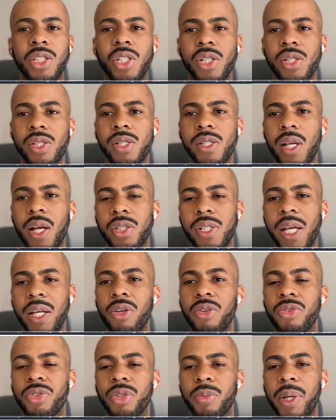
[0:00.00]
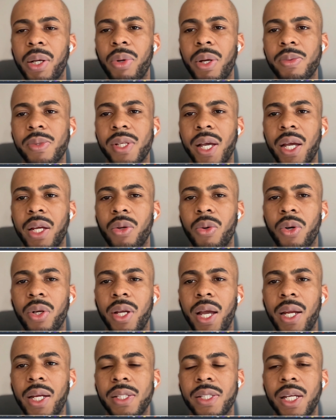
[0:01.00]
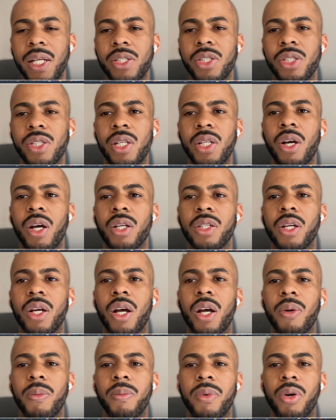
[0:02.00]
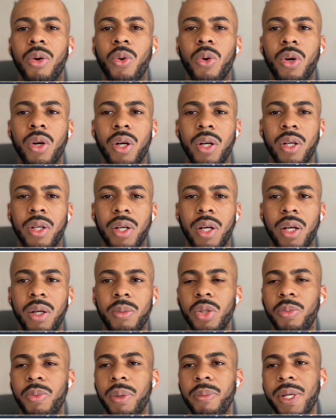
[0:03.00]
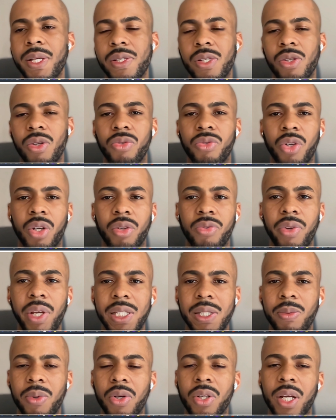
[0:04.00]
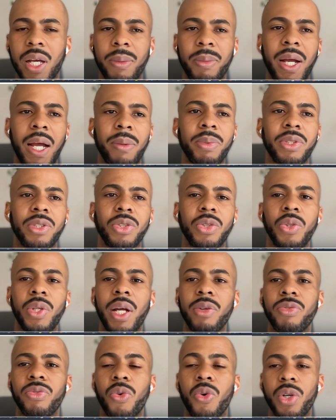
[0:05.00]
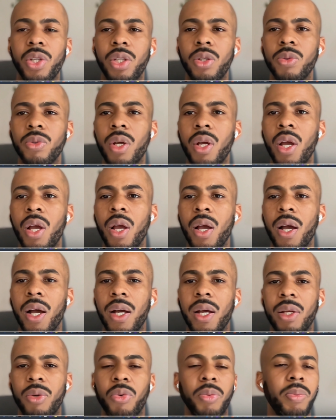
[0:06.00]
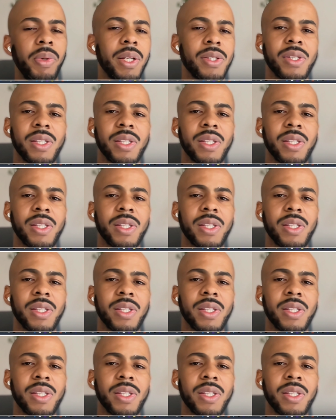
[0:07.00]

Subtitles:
just head over to my website, organicstageagency.com, or shoot me a message over on Facebook. I'm happy to do that for you. It will be a